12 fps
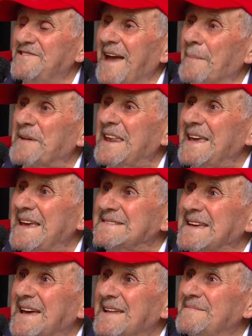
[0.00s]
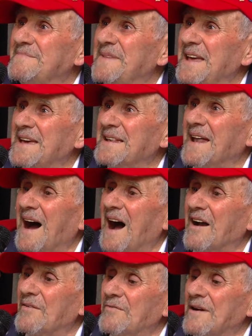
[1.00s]
Japanese had hit
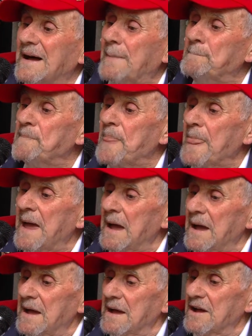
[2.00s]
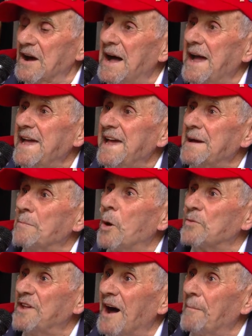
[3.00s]
our uh, uh
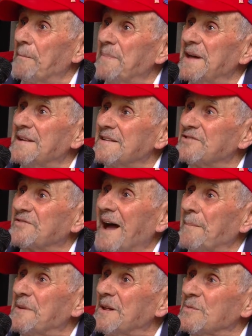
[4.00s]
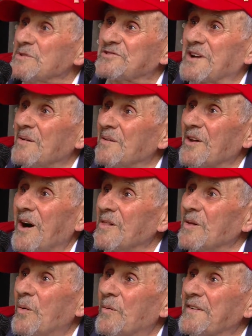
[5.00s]
ammo dump, and the shrapnel was going
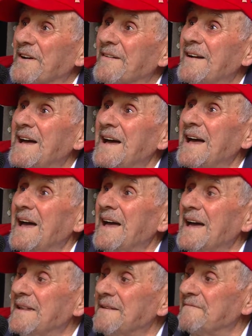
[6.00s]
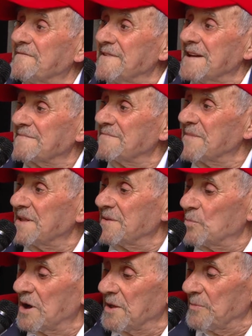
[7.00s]
all over. And
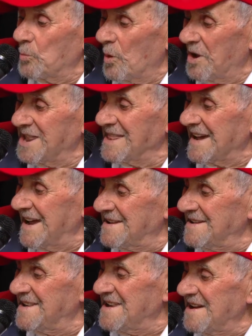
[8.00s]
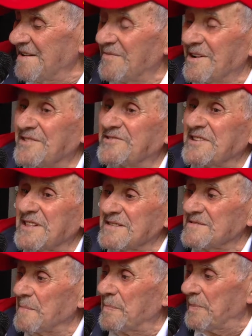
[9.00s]
well, one landed near us, a
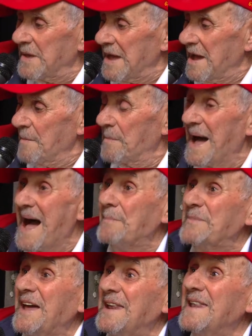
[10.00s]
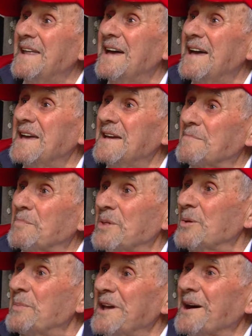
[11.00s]
little bomb, and it
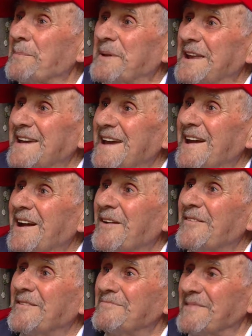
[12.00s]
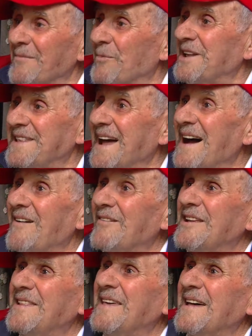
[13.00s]
blew me up in the air and I went
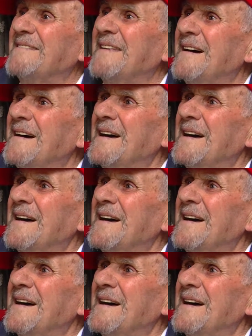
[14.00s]
down. And then